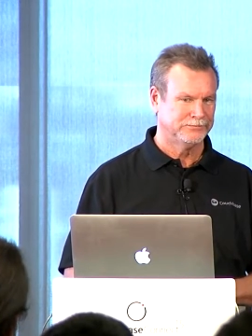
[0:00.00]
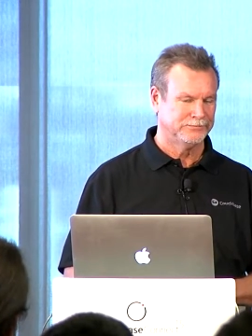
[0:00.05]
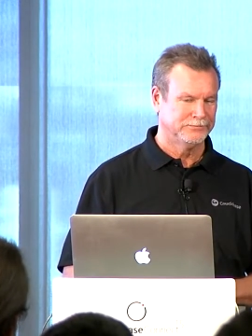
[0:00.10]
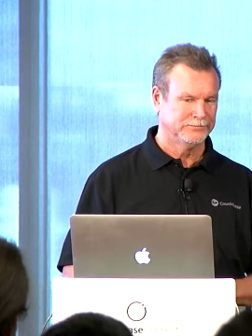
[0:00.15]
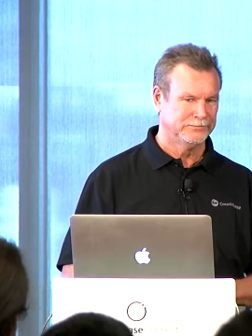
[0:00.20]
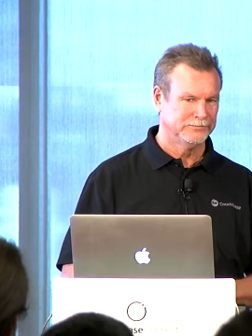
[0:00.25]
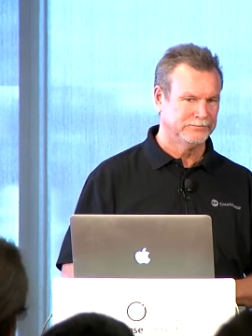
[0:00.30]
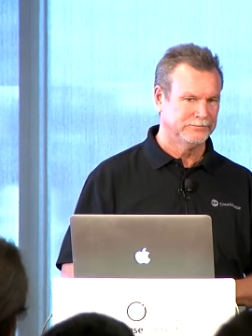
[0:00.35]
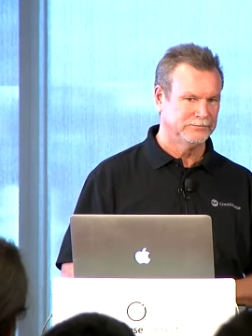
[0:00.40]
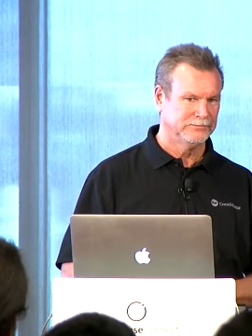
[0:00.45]

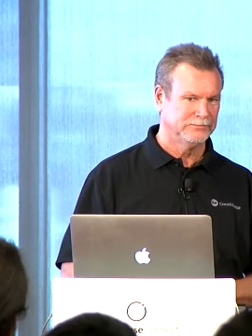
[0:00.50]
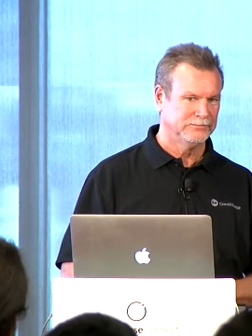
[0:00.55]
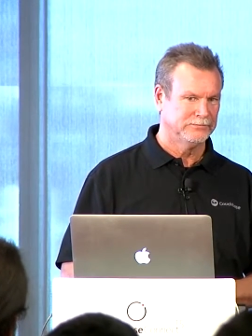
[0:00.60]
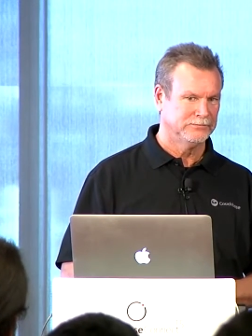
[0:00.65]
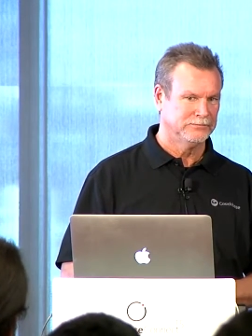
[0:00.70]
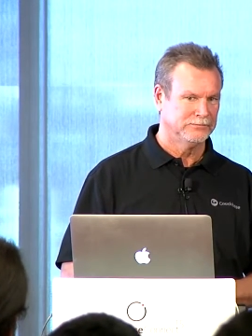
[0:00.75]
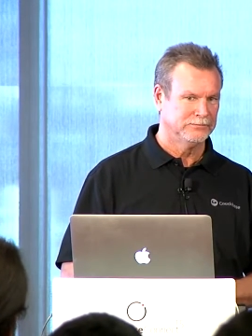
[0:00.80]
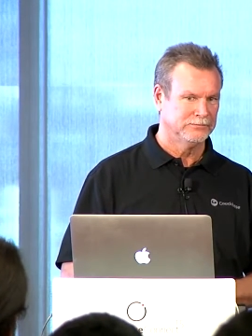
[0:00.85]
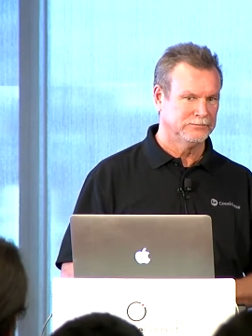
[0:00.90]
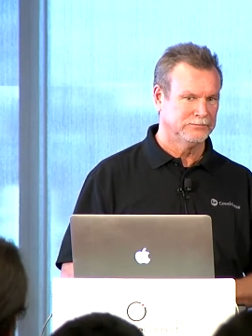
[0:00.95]
aerodynamic
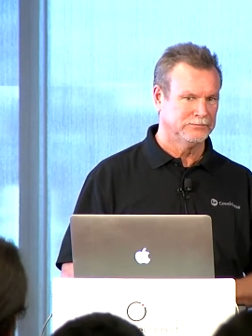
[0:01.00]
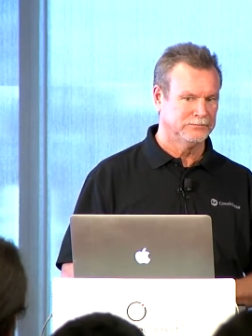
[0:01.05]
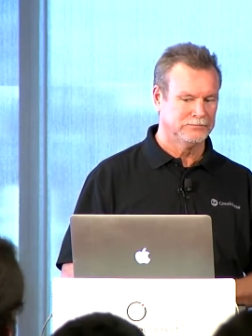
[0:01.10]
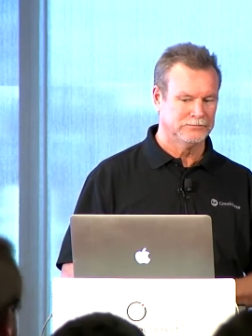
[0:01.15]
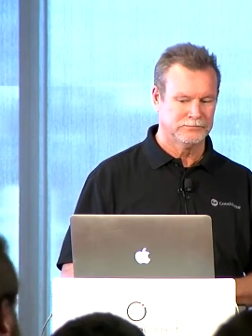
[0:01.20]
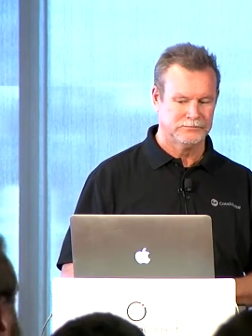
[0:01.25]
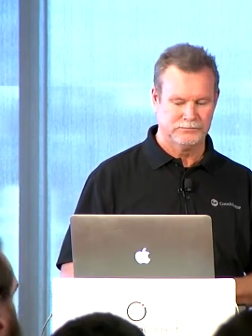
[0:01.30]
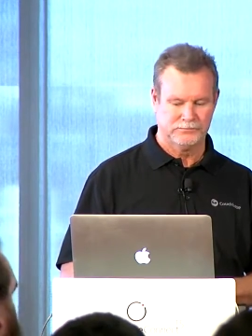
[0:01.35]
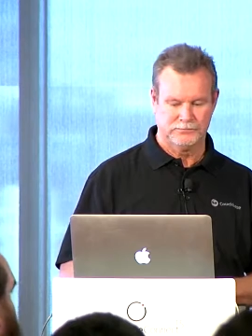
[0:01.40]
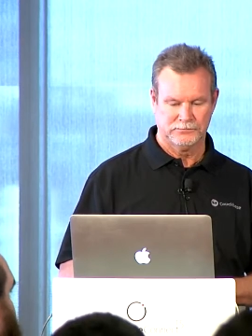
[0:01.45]

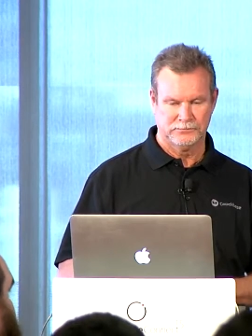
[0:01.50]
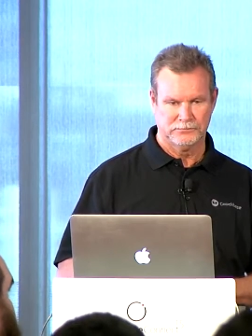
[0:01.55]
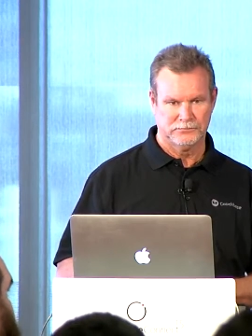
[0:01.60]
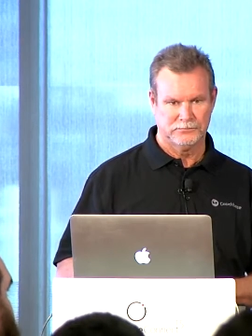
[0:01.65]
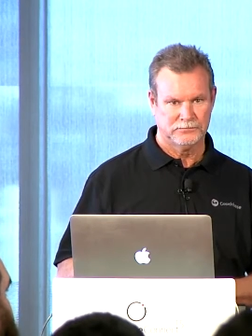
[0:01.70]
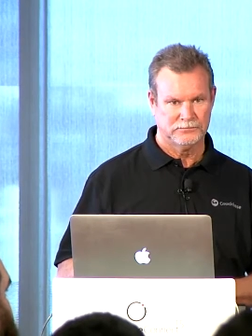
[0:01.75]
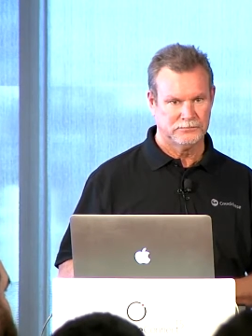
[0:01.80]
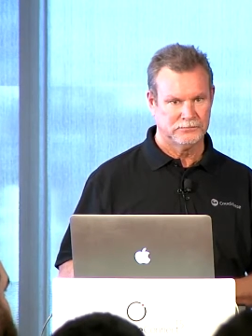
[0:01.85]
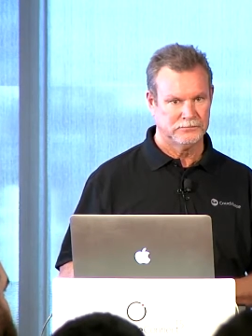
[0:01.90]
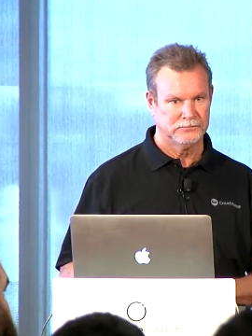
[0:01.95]

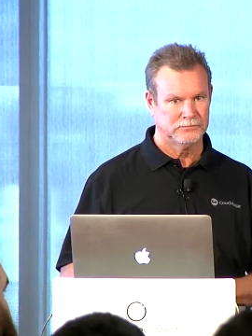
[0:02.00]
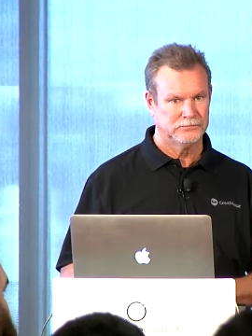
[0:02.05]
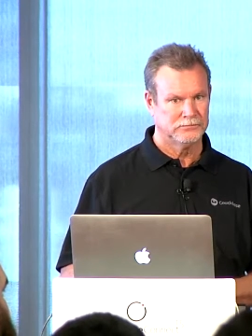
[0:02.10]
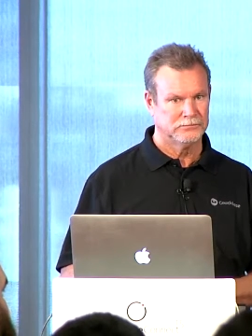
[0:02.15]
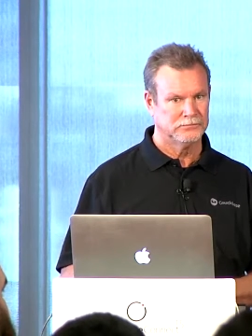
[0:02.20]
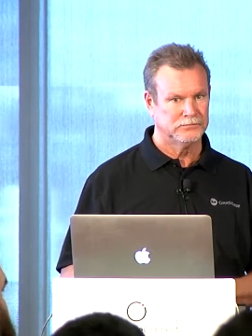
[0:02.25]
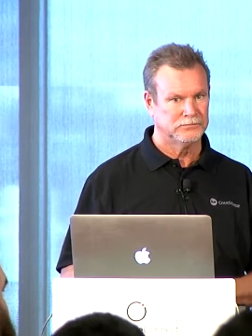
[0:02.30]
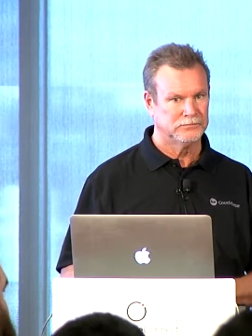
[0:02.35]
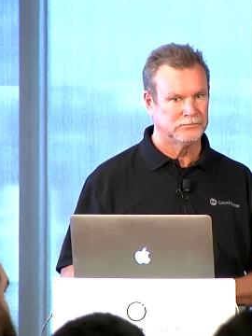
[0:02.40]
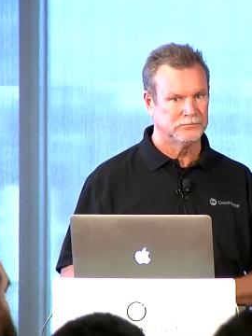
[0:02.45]

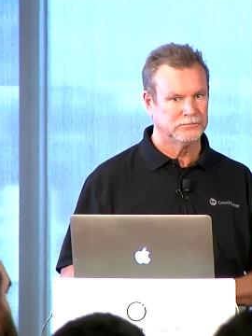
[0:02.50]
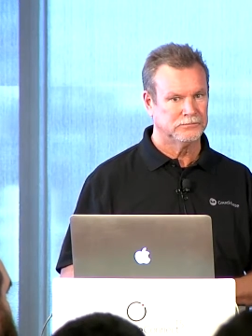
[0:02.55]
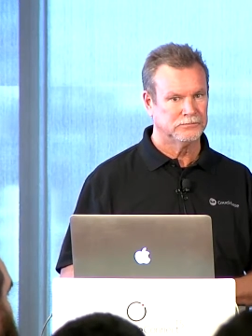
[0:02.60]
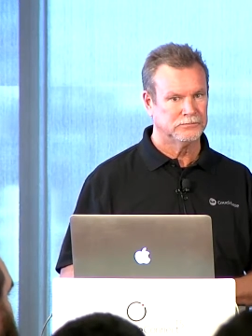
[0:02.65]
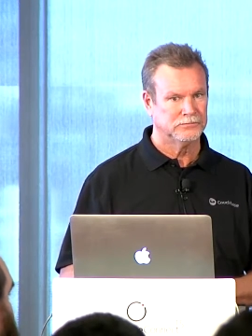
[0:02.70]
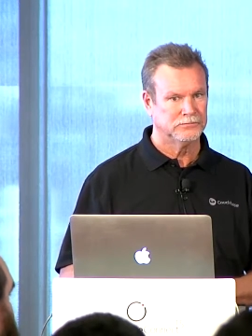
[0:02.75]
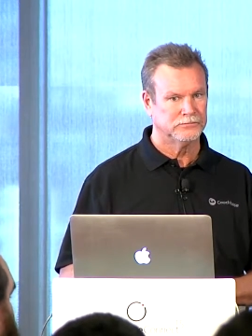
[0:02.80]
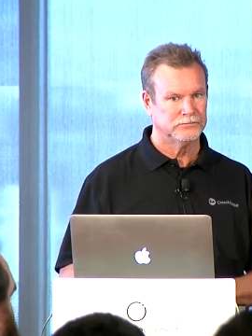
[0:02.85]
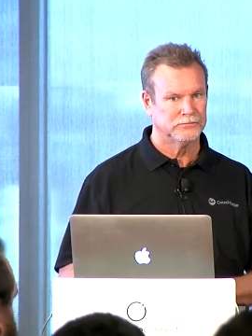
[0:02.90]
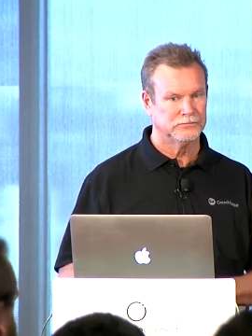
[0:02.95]
simulation
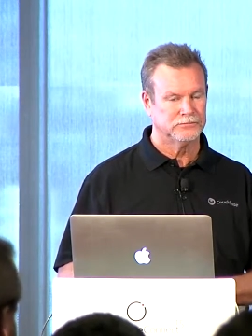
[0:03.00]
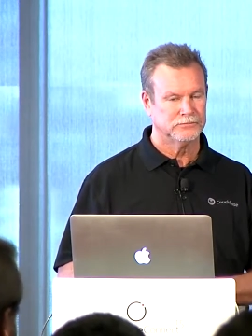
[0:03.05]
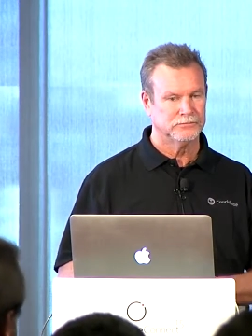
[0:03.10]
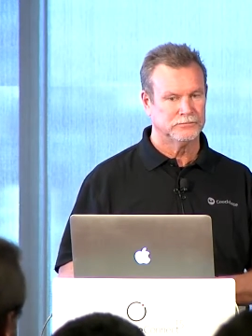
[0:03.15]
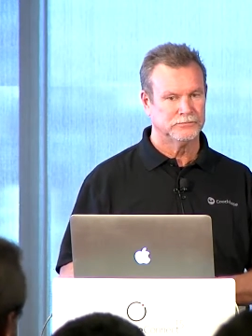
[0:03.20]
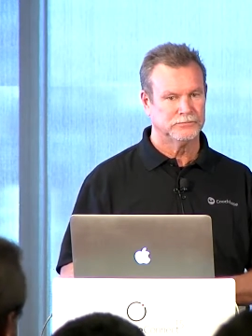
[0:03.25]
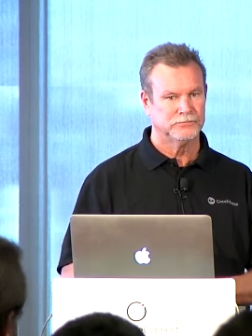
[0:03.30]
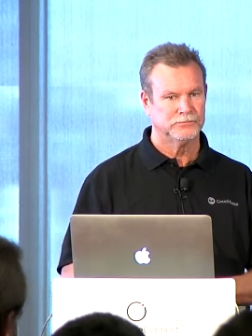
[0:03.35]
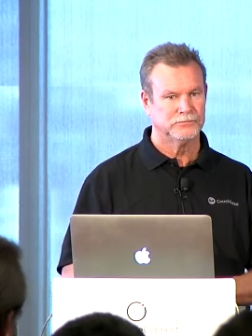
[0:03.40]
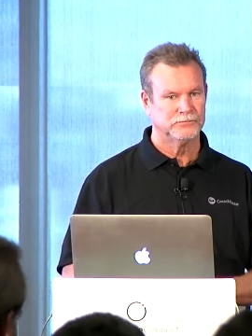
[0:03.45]

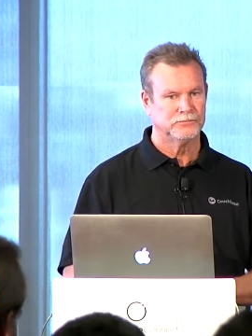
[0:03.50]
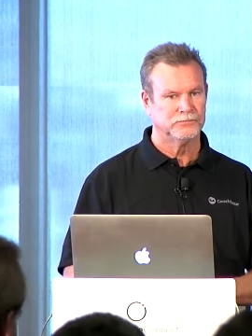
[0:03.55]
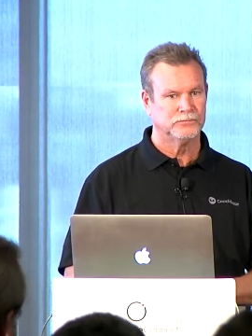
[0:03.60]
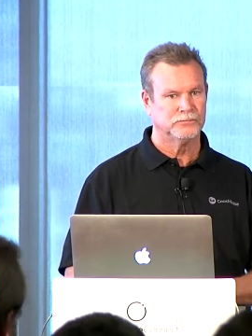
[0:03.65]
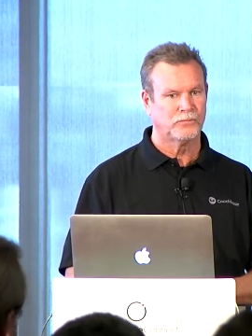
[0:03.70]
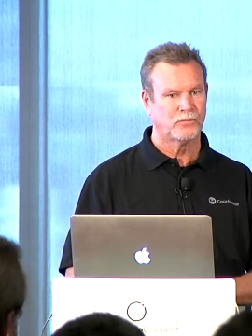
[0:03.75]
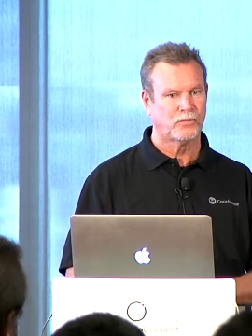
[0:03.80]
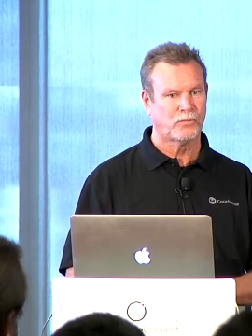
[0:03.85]
tests?